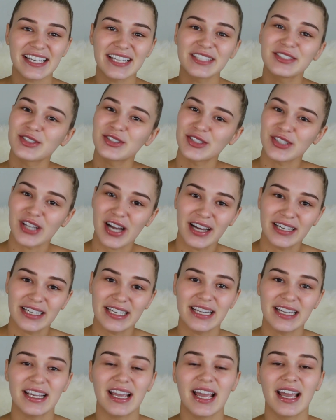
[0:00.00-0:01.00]
it's
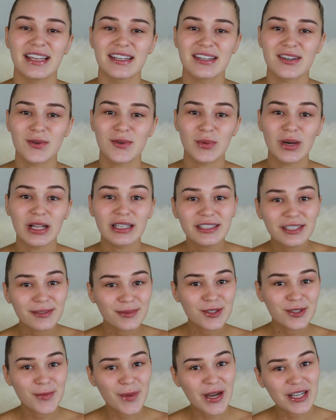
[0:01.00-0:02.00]
Shani and
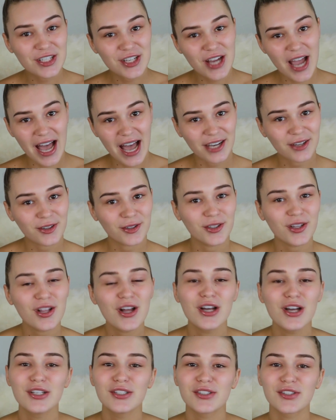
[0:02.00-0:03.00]
welcome to my channel.
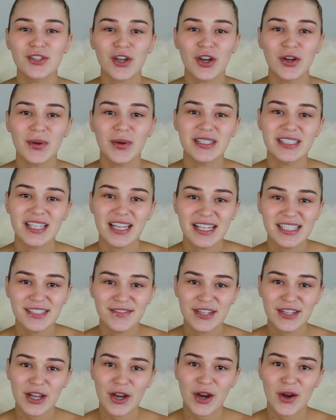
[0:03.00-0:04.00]
So in
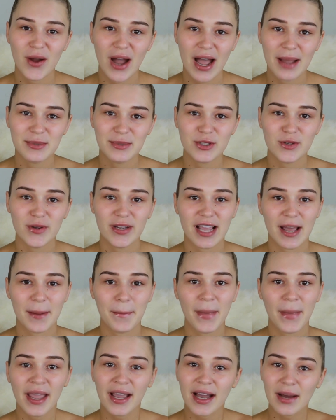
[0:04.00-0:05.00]
today's video I'm doing
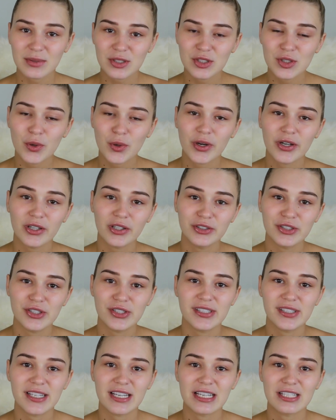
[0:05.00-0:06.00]
a makeup tutorial
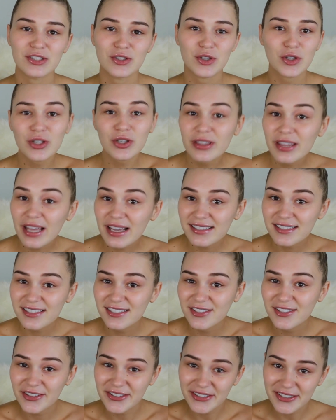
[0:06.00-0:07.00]
using
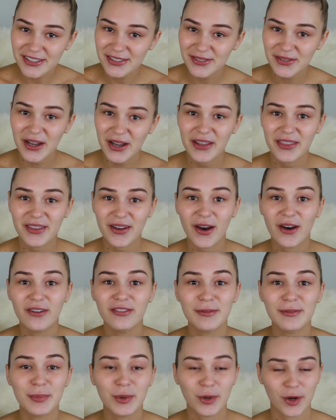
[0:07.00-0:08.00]
$2,000 worth
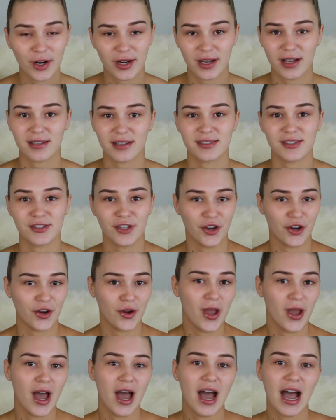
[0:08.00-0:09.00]
of products.
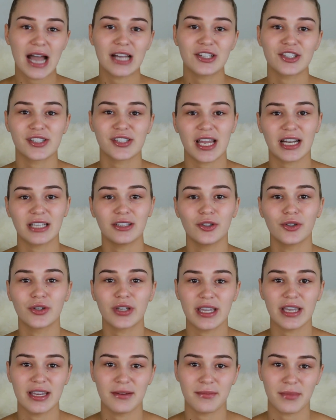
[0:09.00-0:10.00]
So I just had a
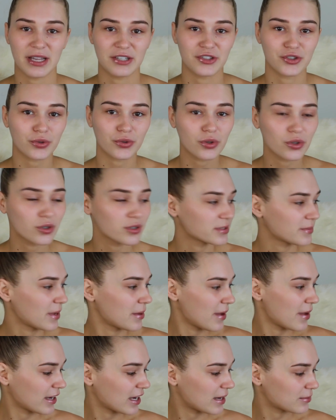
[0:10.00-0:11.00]
look in my drawers,
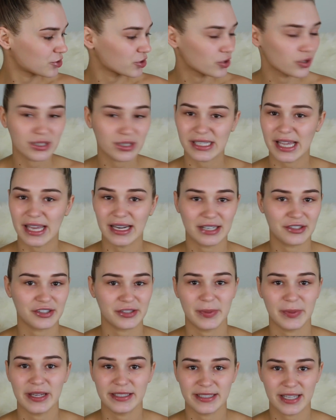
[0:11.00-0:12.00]
my makeup drawers, and I
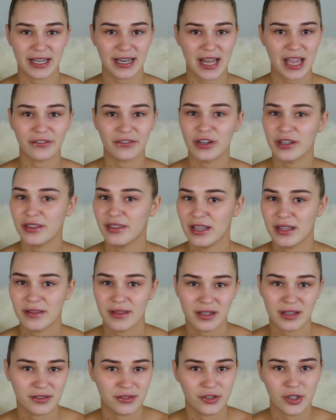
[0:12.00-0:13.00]
just picked out everything
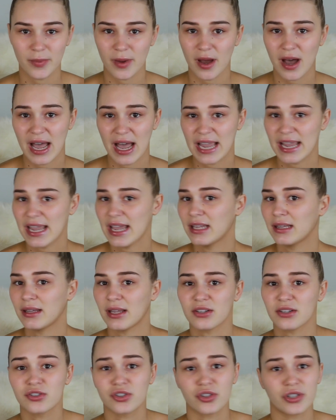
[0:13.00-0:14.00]
that is super high-end,
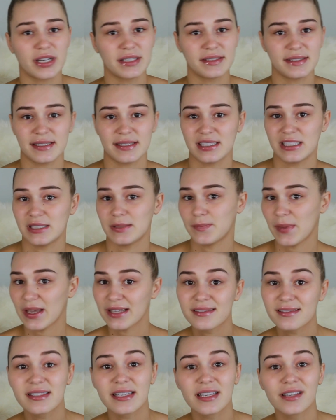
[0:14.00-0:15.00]
luxurious,
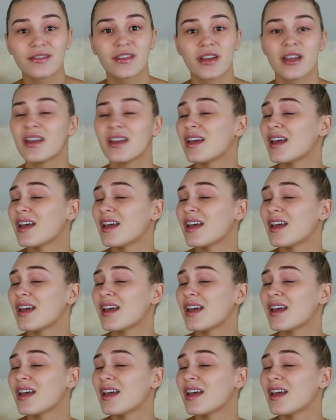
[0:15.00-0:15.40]
expensive,